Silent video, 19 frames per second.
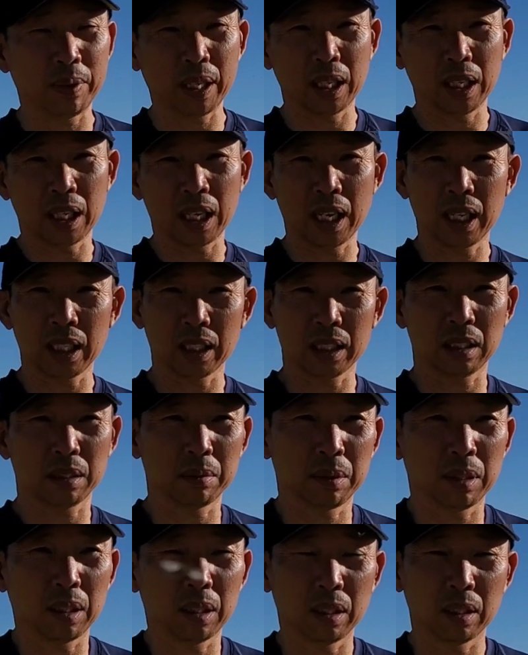there in the hike.
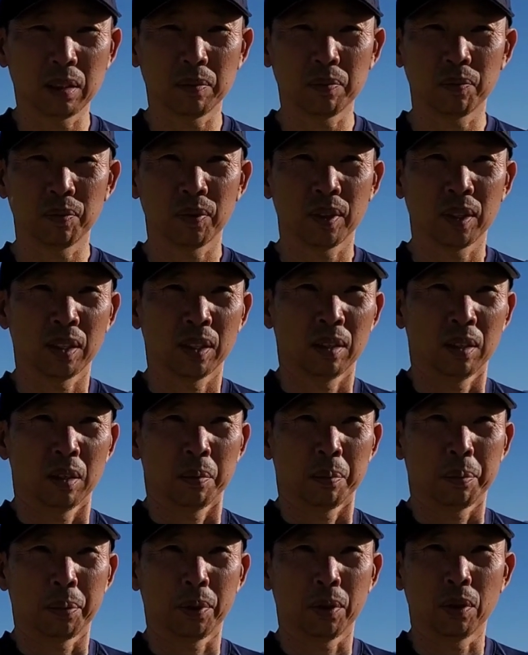
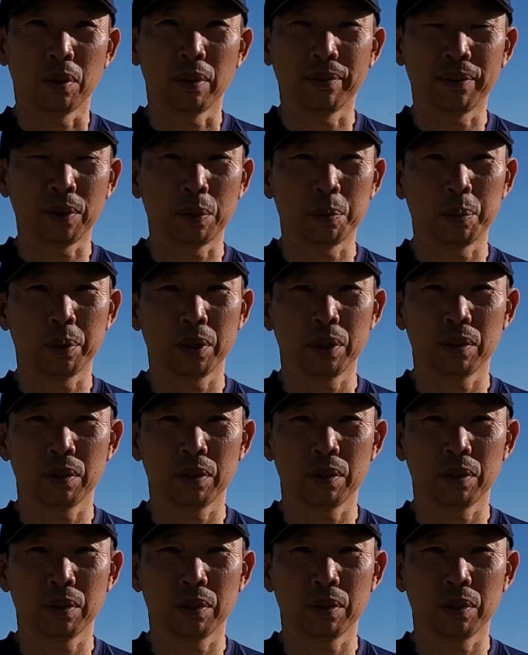Beautiful